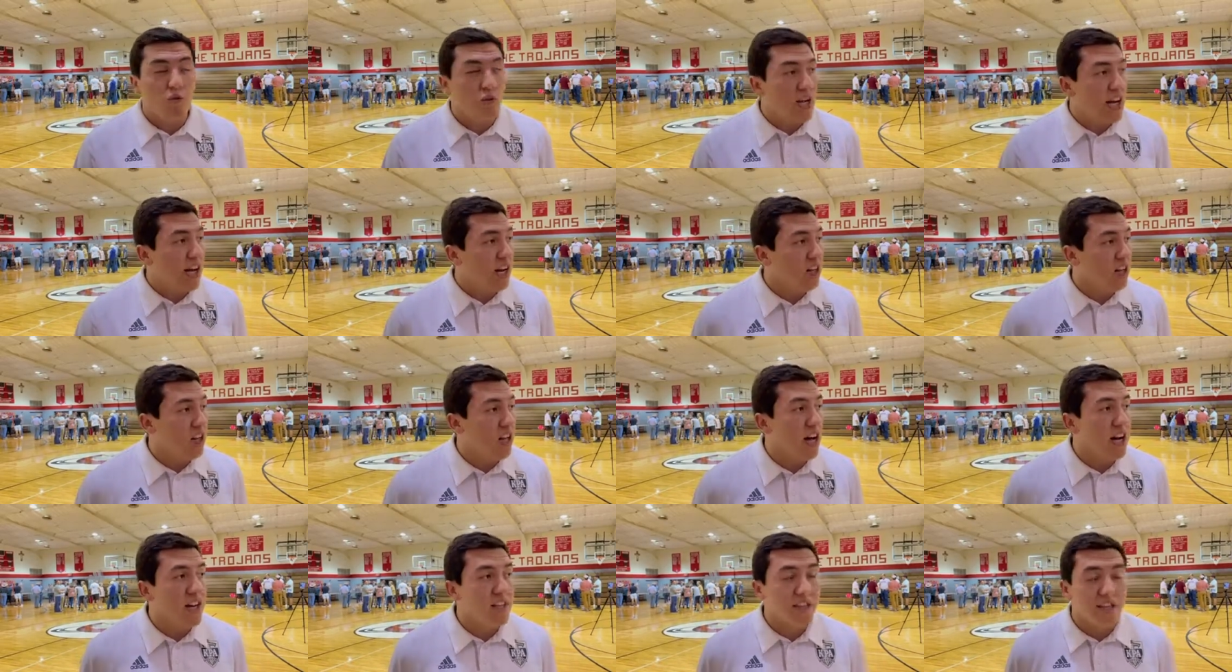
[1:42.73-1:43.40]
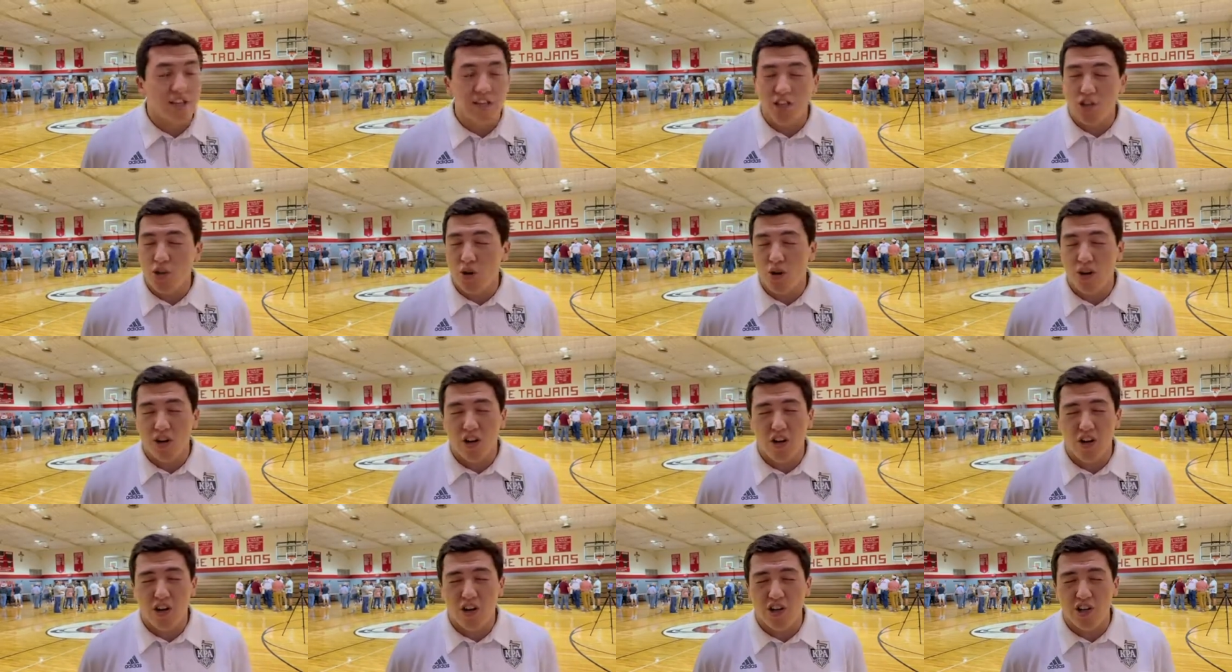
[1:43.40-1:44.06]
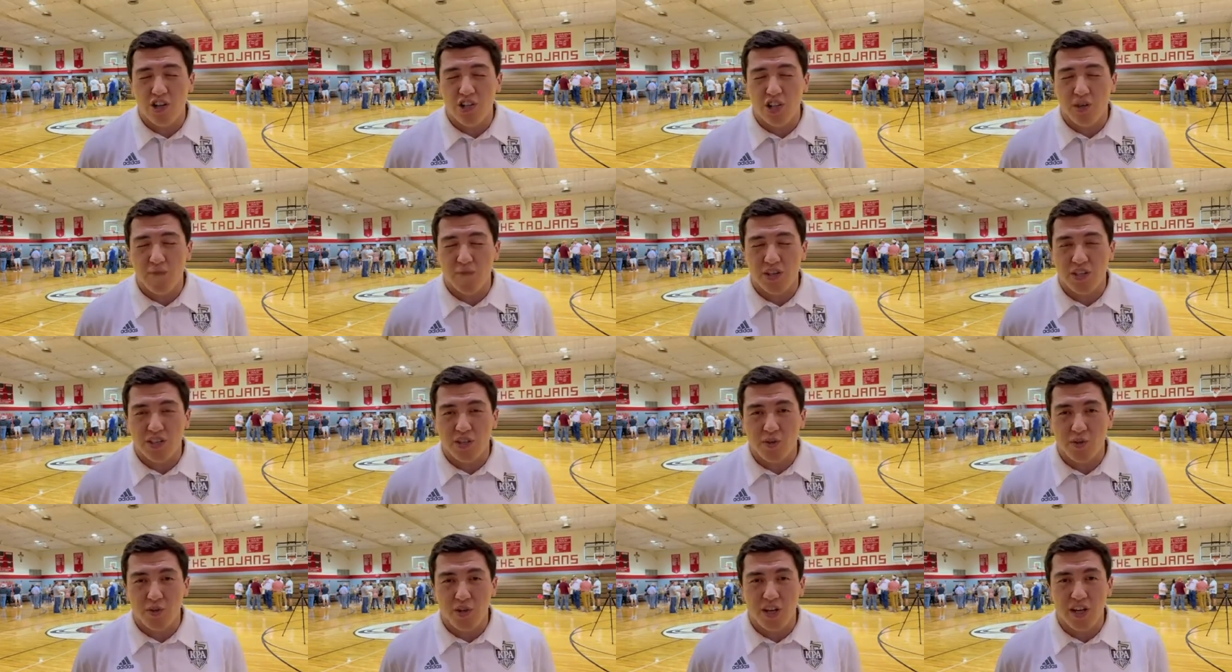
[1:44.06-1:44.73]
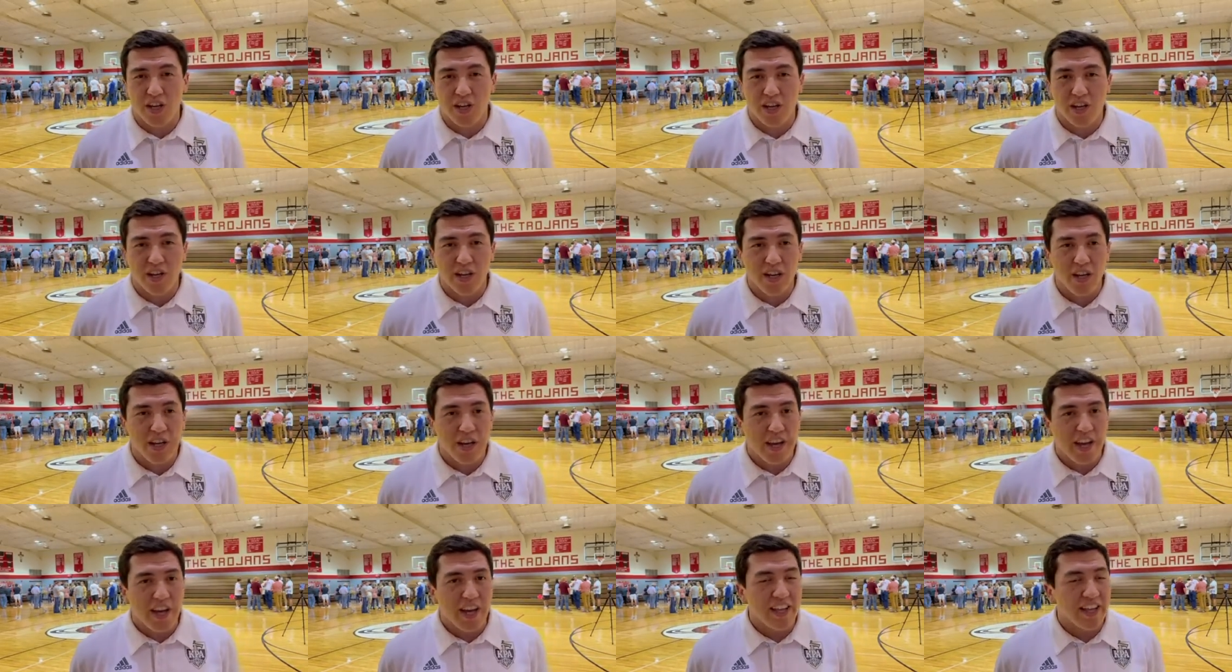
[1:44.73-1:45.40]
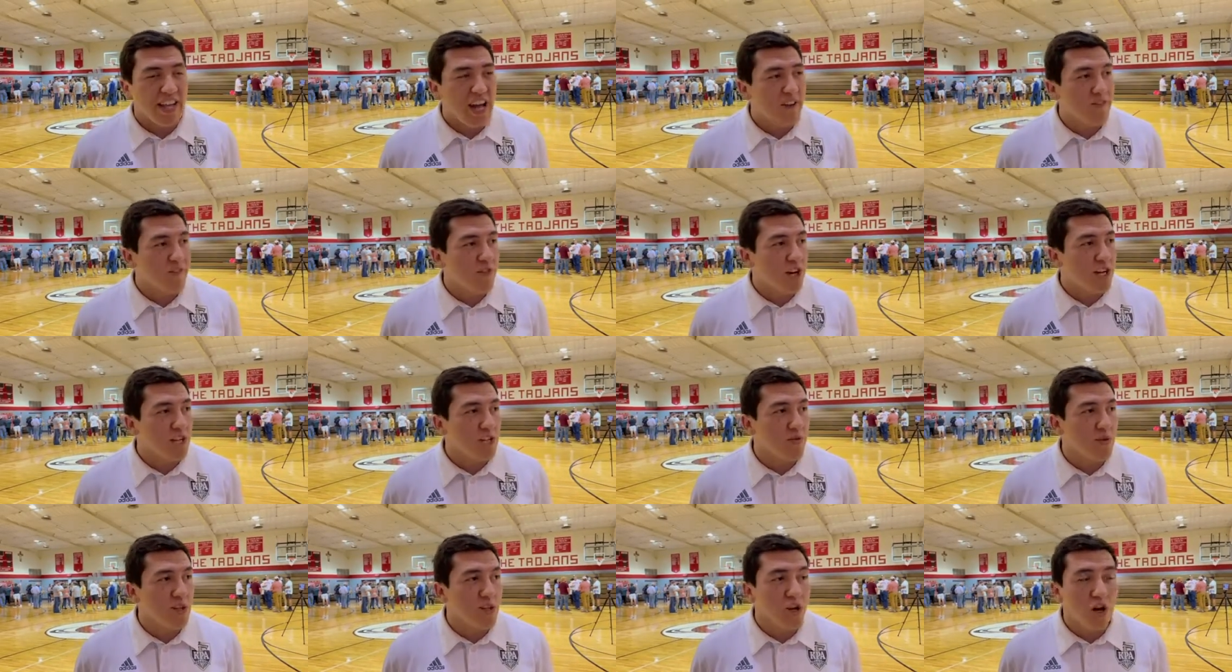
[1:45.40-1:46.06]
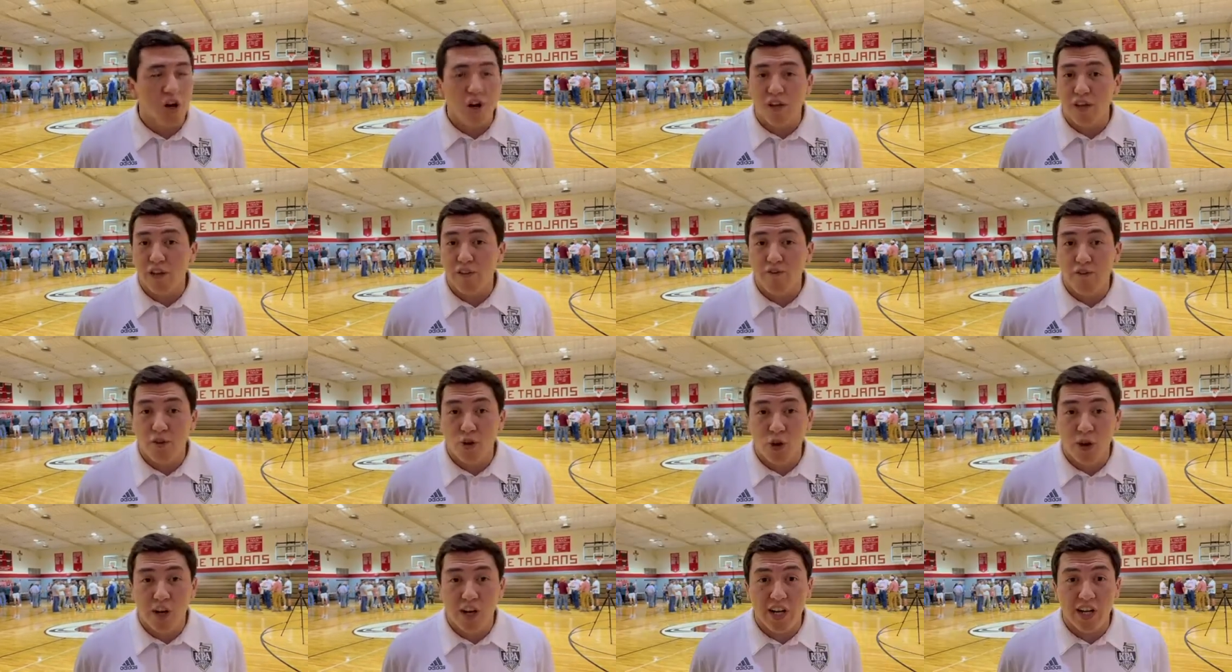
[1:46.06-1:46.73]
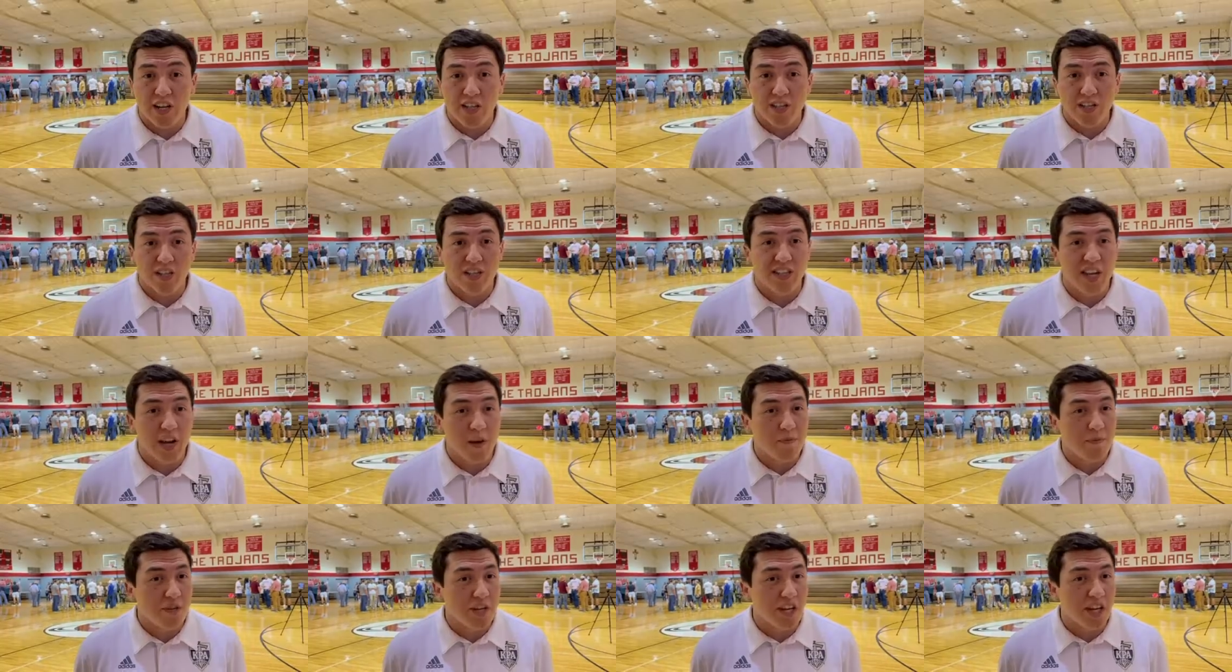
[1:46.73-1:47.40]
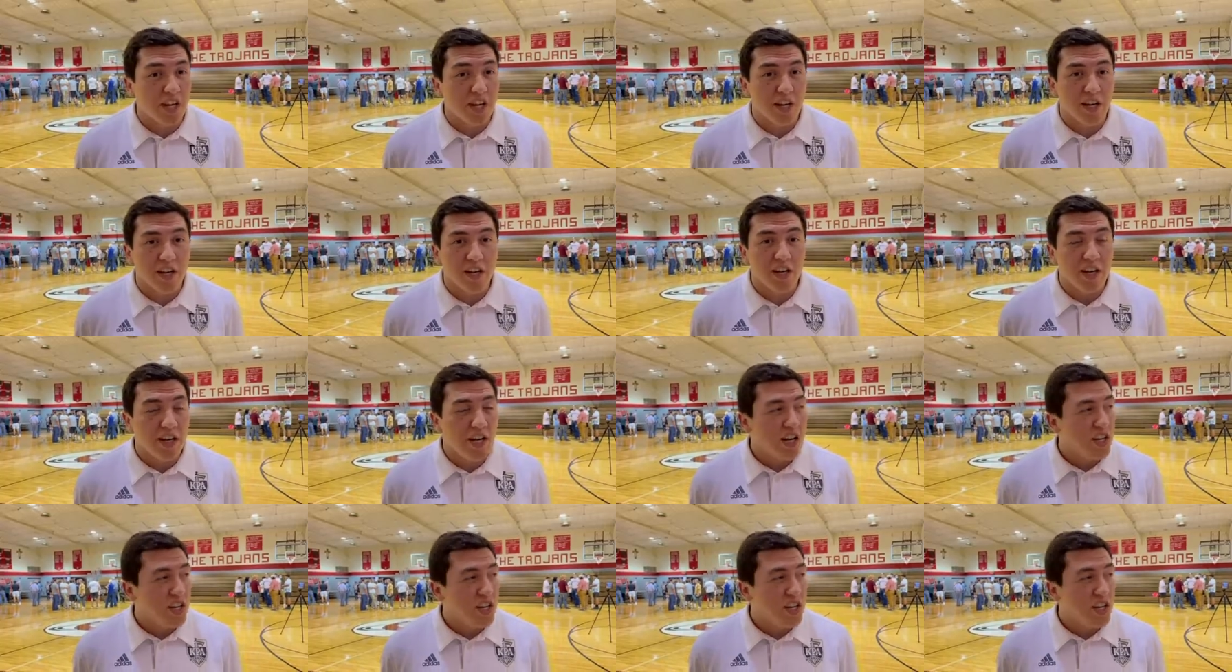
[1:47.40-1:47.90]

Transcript: We had a lot of things going on our gym this week, and that freshman, Carly Flores, stepped in.